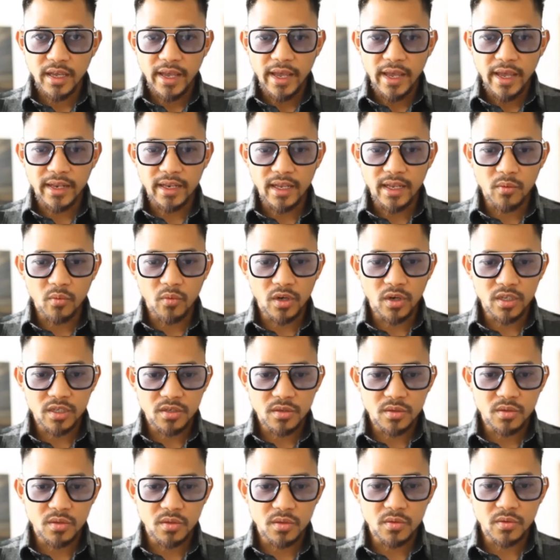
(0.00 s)
And then what
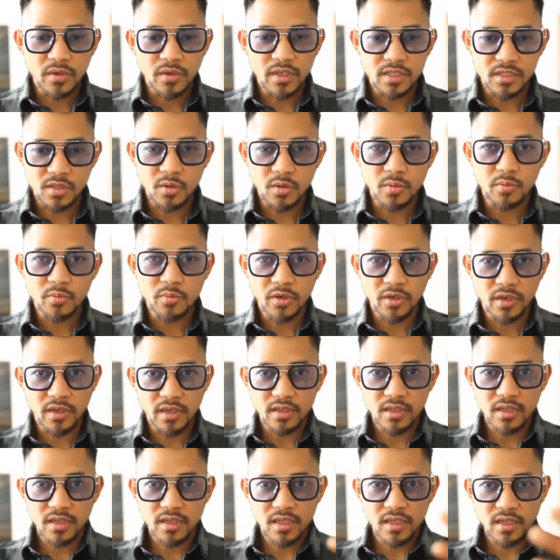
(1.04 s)
you do is you put
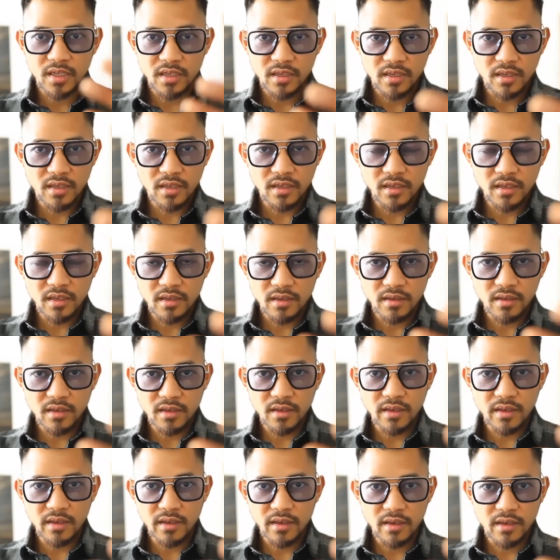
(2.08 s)
it
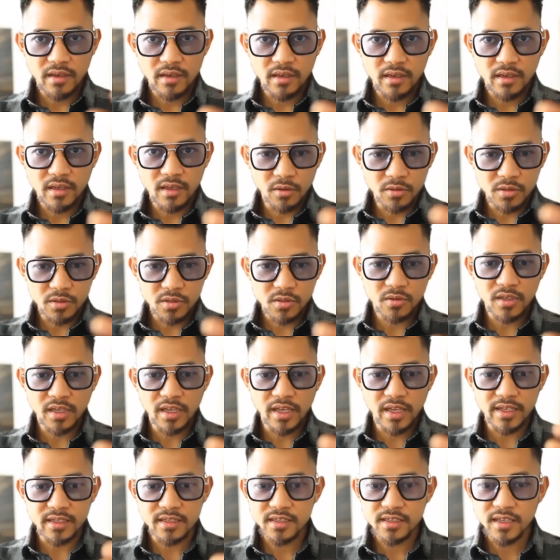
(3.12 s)
close to the
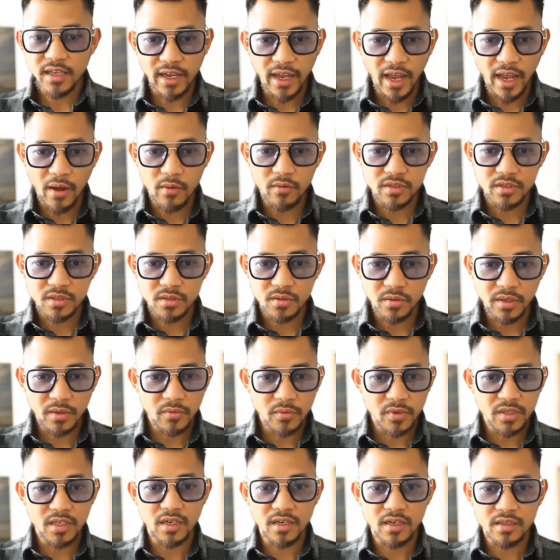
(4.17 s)
lens, like I was doing
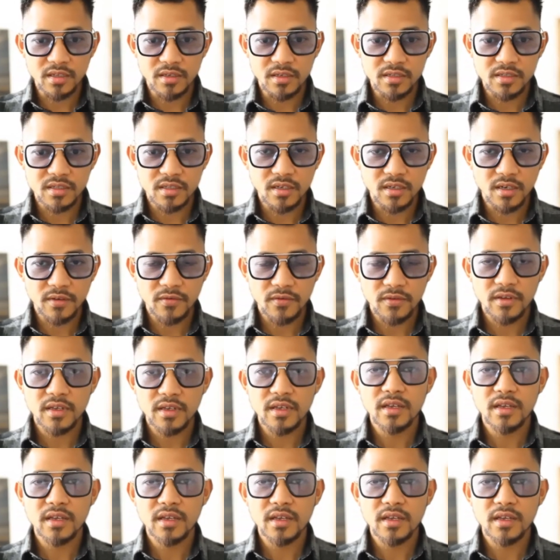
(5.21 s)
with the other stuff.